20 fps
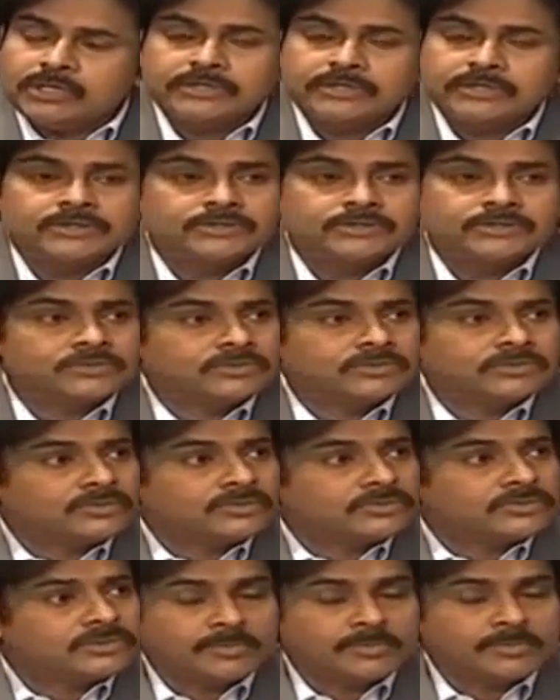get
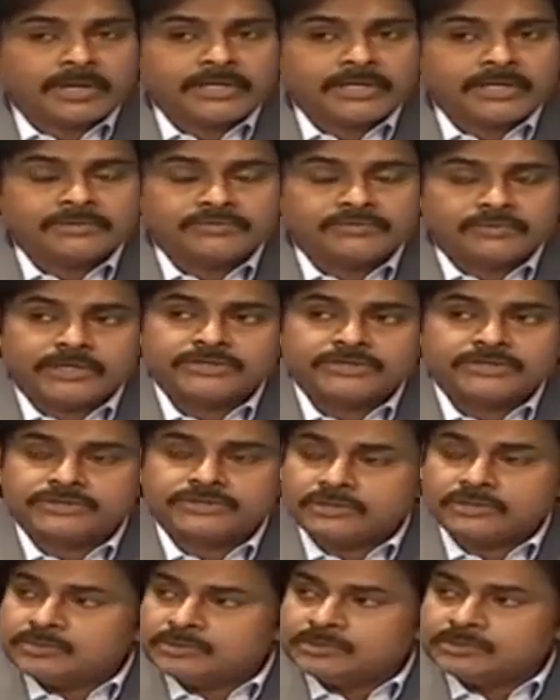into some kind of
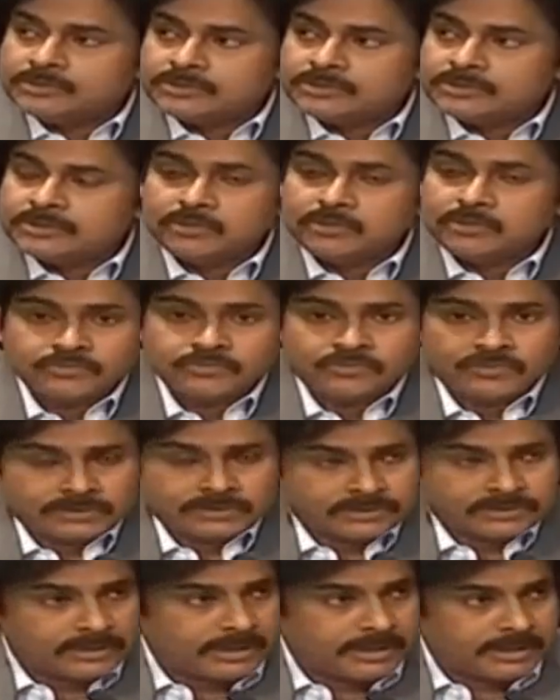extremist
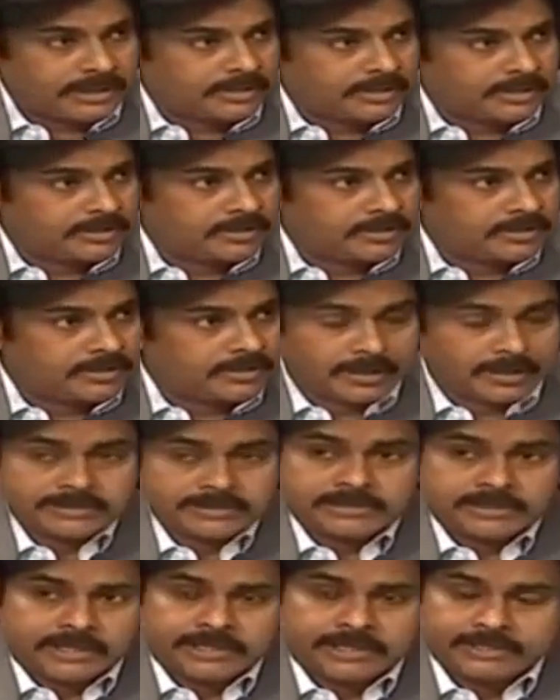outfits like uh,
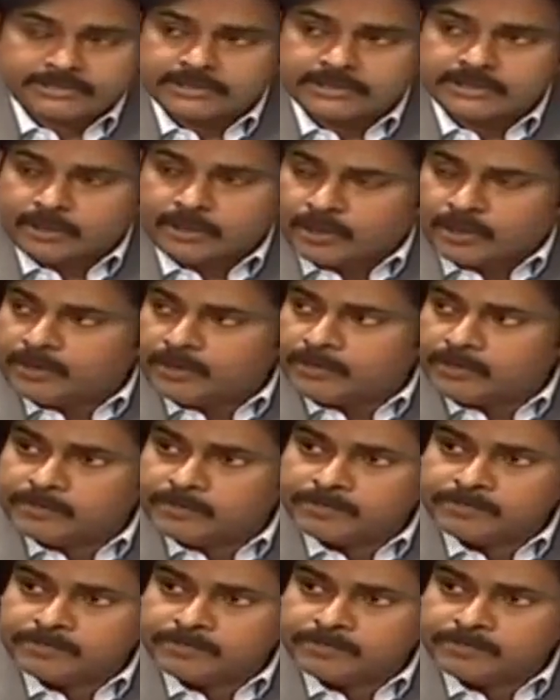Naxalites and all.